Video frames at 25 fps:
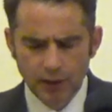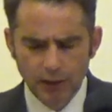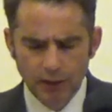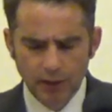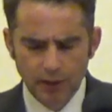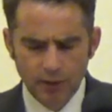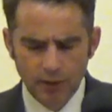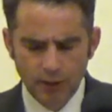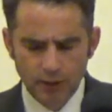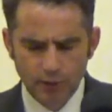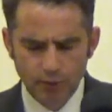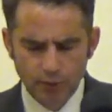
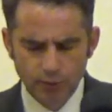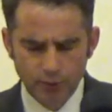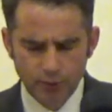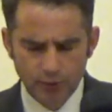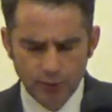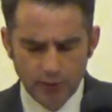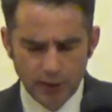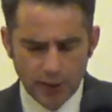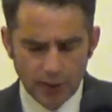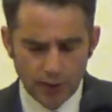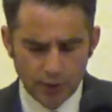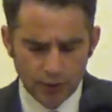in our own
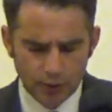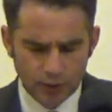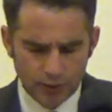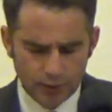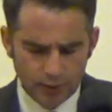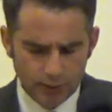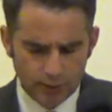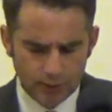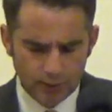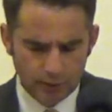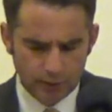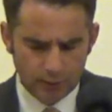
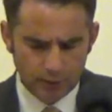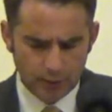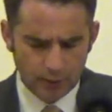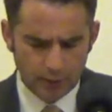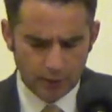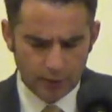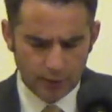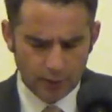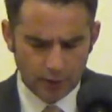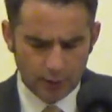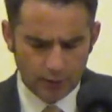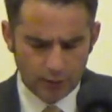nation
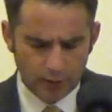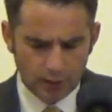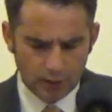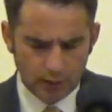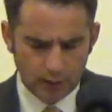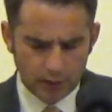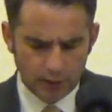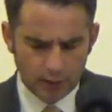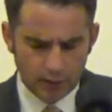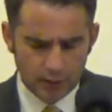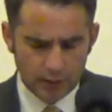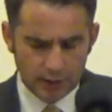
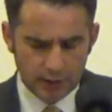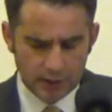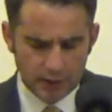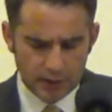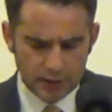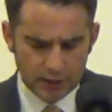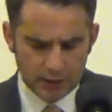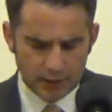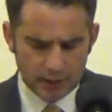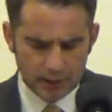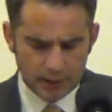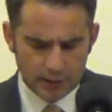in
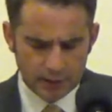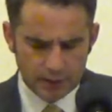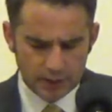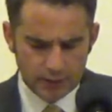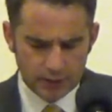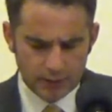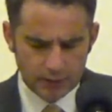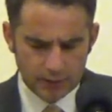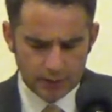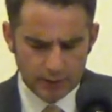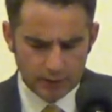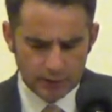these
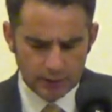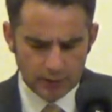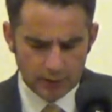days.